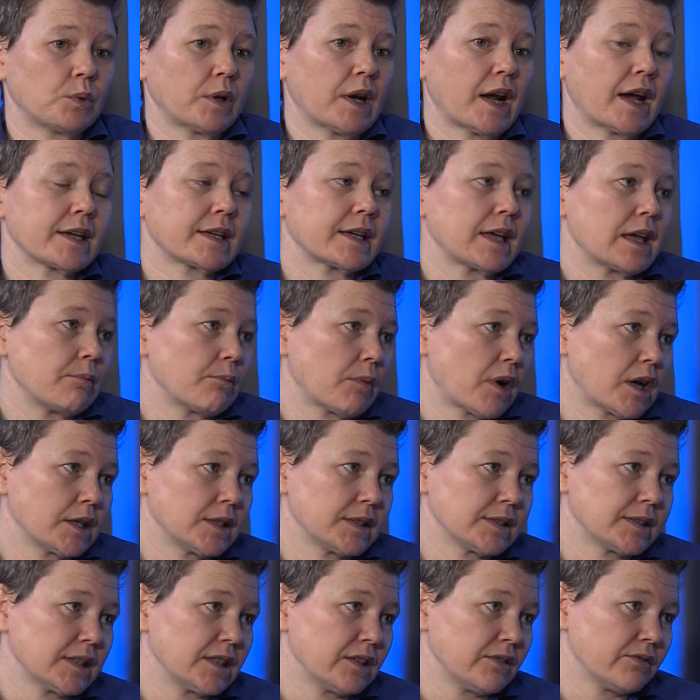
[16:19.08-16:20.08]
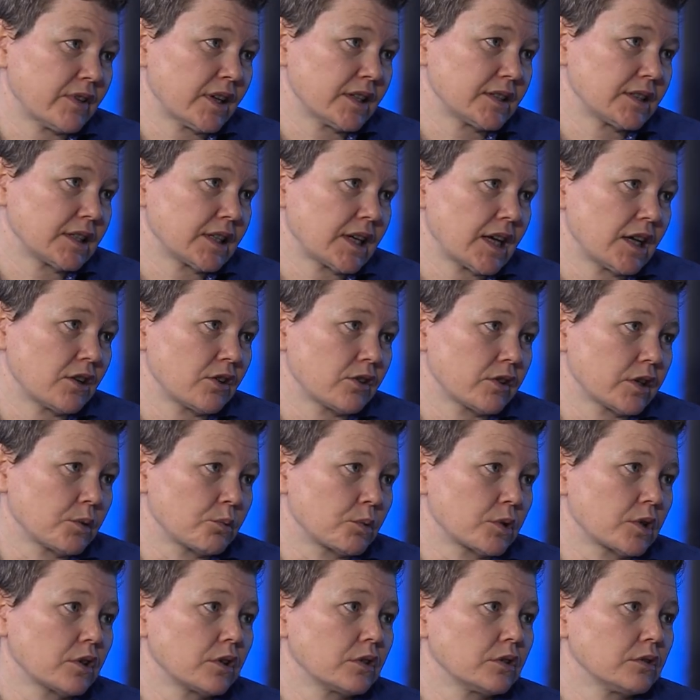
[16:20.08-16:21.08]
when I came on as an investigator, there
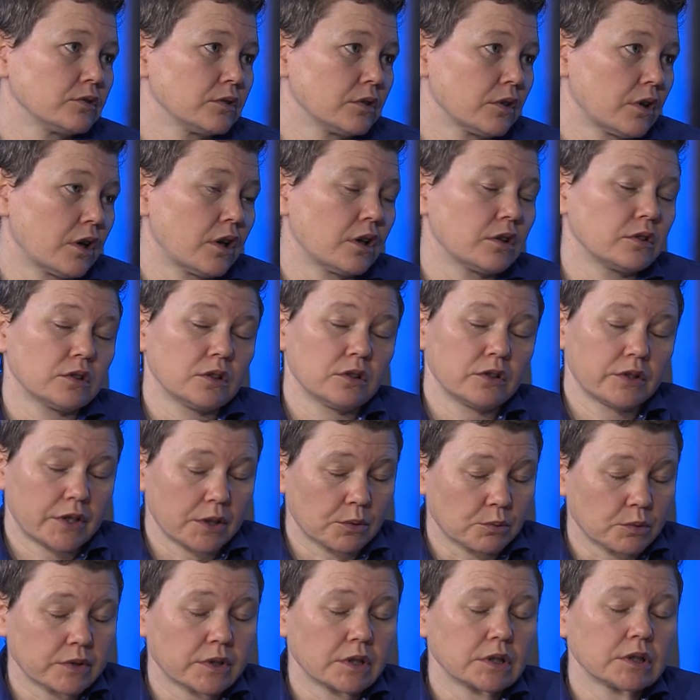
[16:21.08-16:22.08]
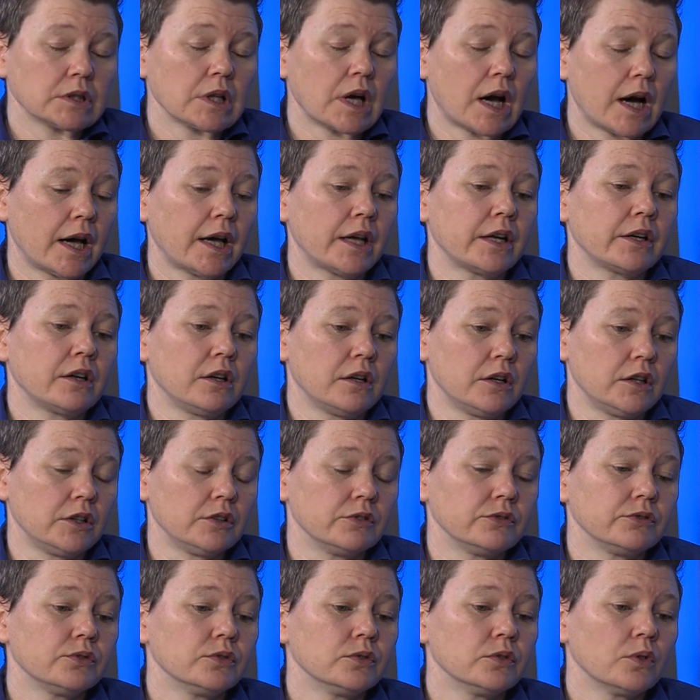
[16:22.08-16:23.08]
were there was a lot
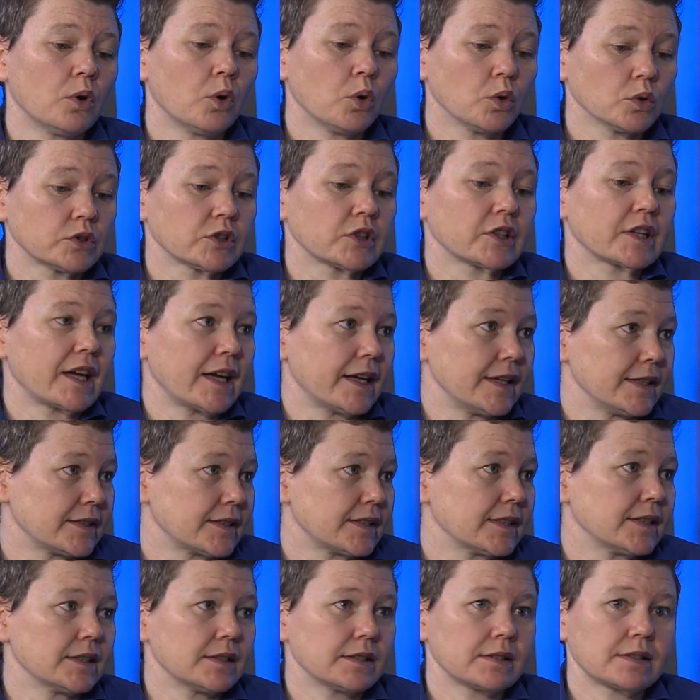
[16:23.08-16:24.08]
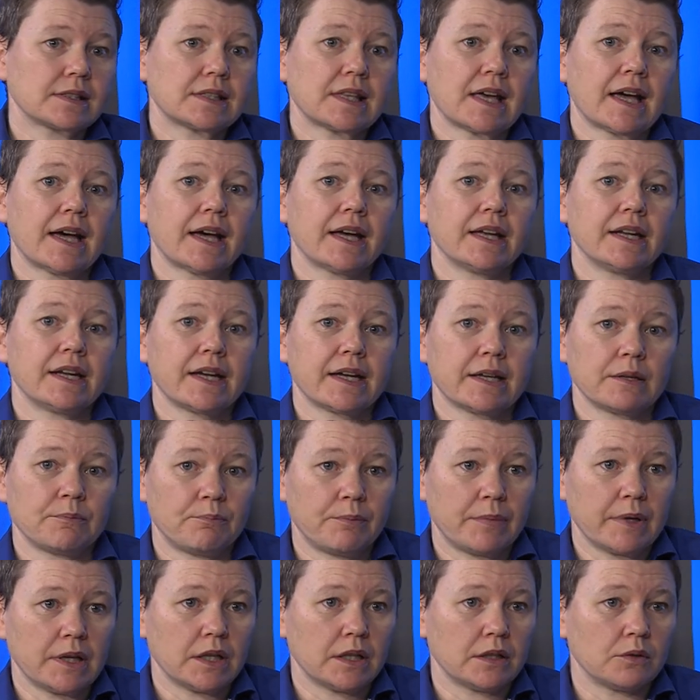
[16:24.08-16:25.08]
of older cases that
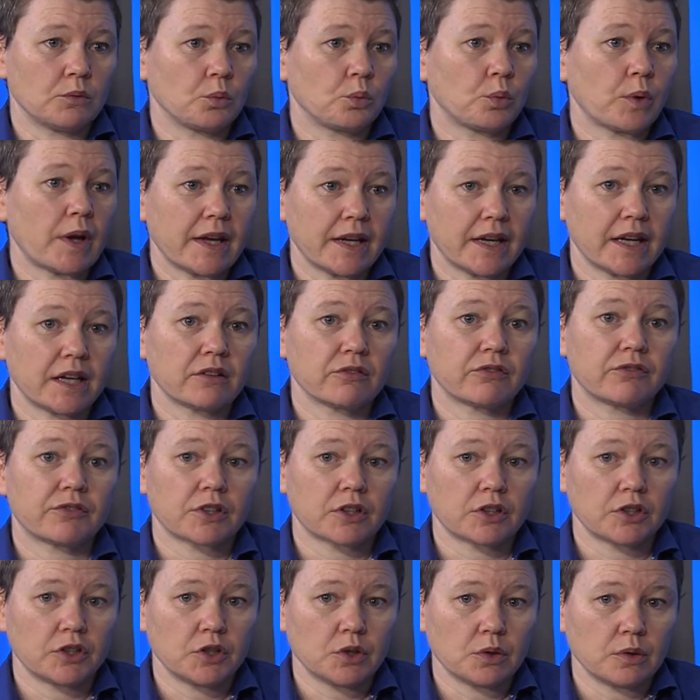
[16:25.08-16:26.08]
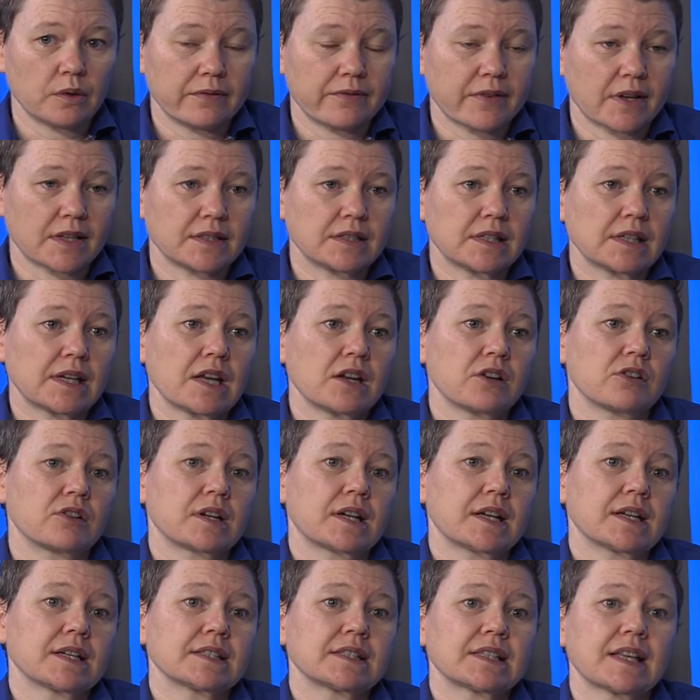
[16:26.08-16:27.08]
had been waiting for a new investigator to
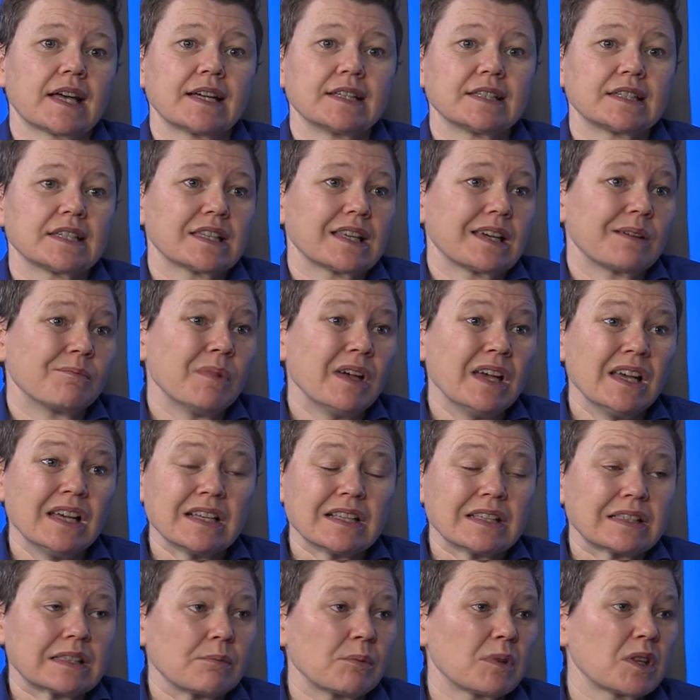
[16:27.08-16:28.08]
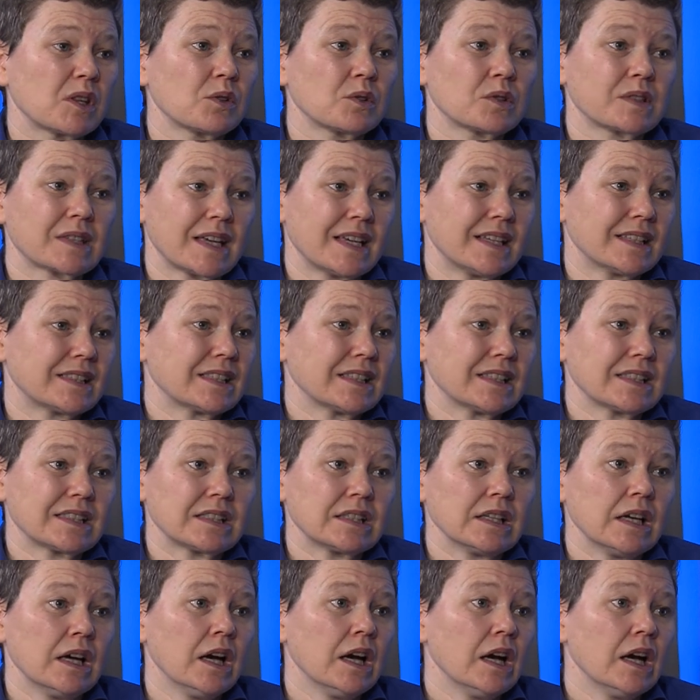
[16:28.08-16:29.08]
get assigned to them. Some of those
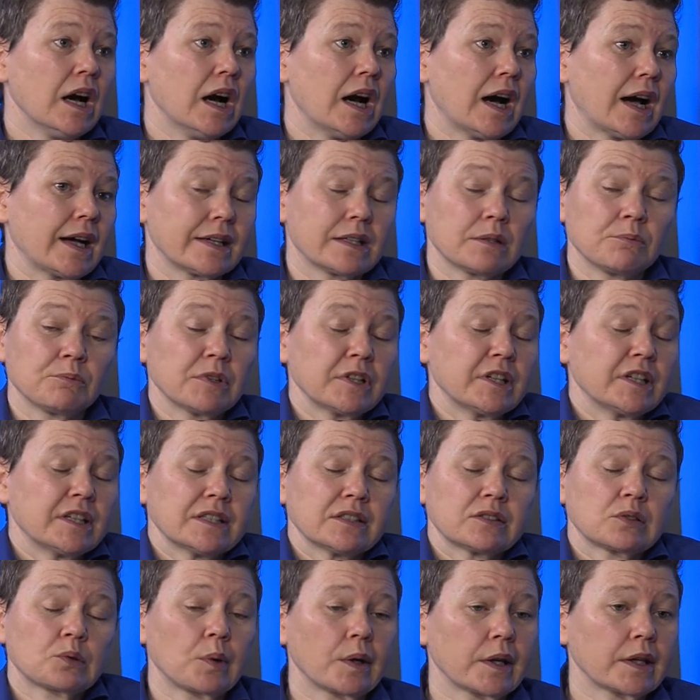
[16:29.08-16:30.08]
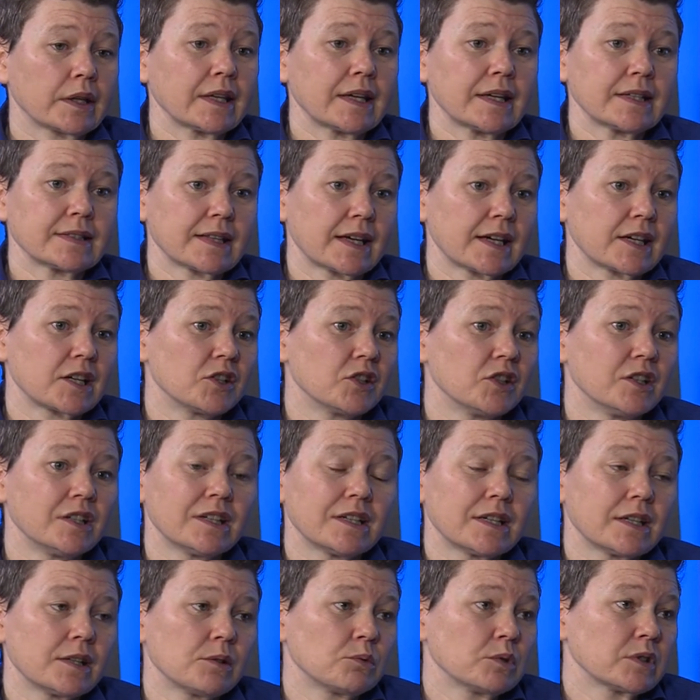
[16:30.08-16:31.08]
cases I completed as quickly as I could,
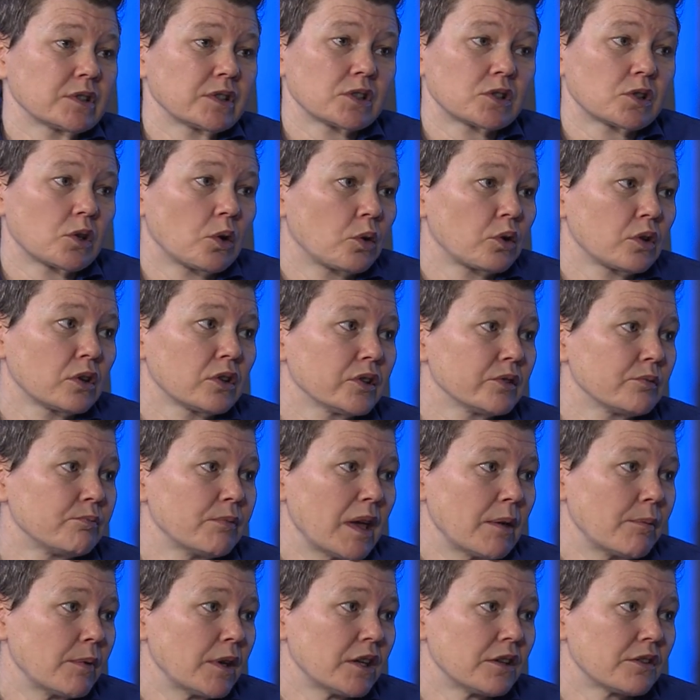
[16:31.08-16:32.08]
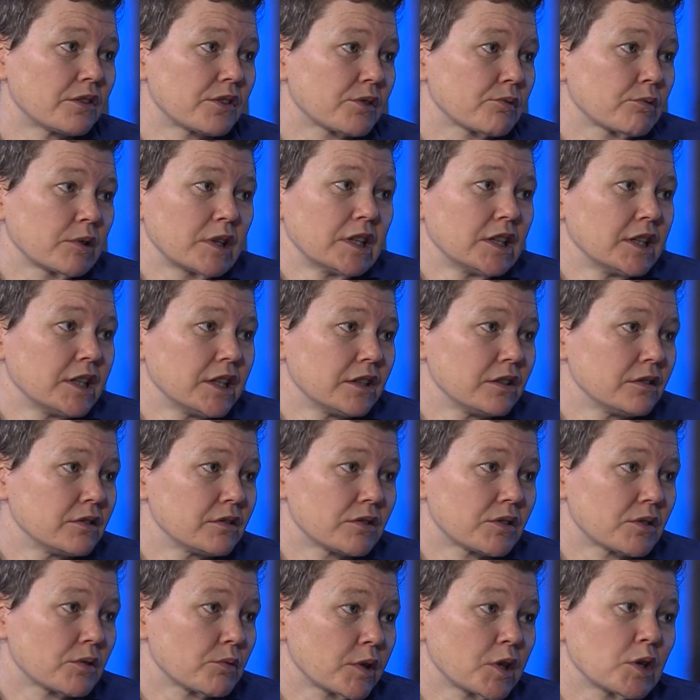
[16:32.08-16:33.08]
and it was a total of maybe three
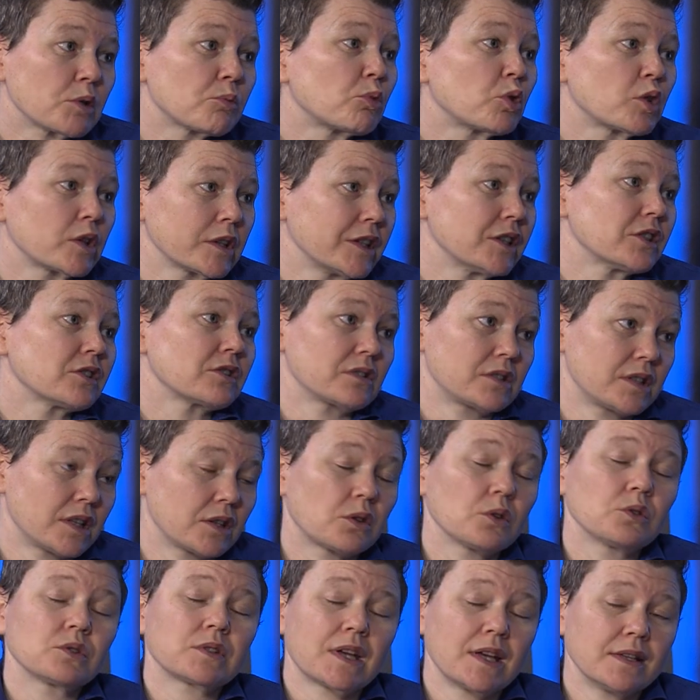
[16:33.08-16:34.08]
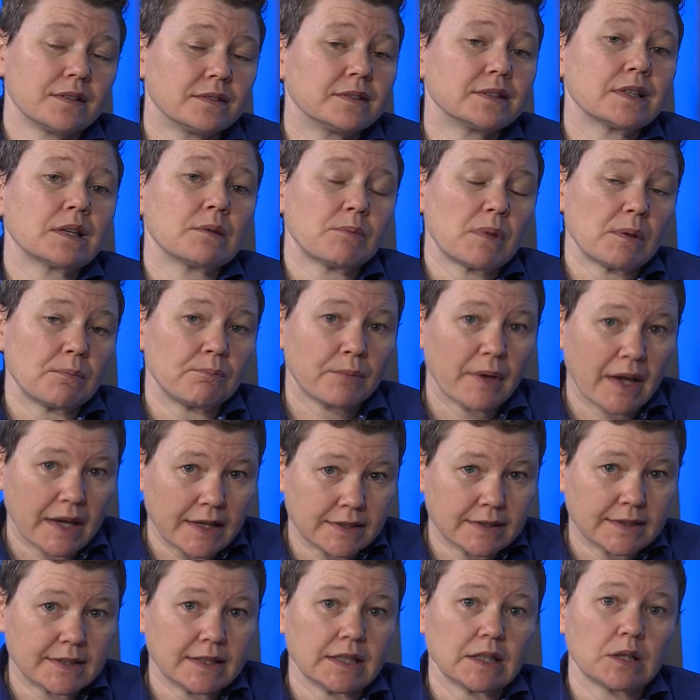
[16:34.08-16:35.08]
or more years that those cases had been
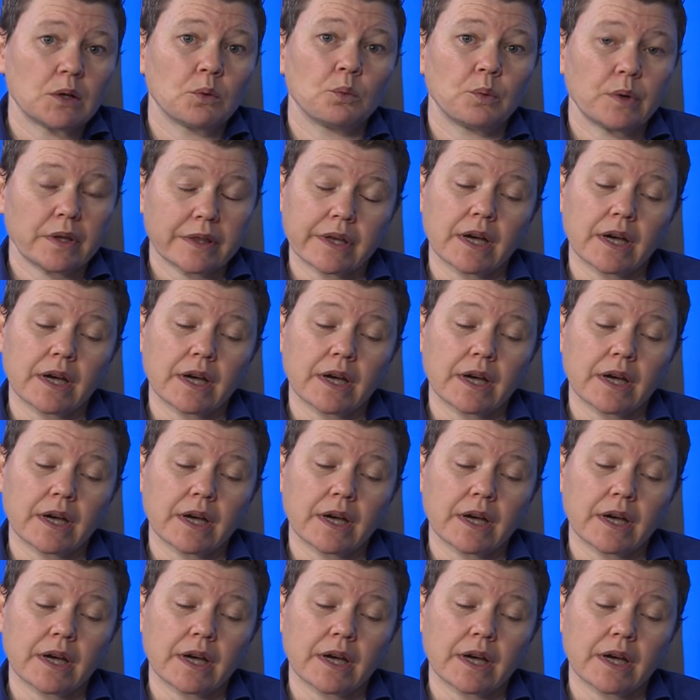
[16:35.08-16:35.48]
pending with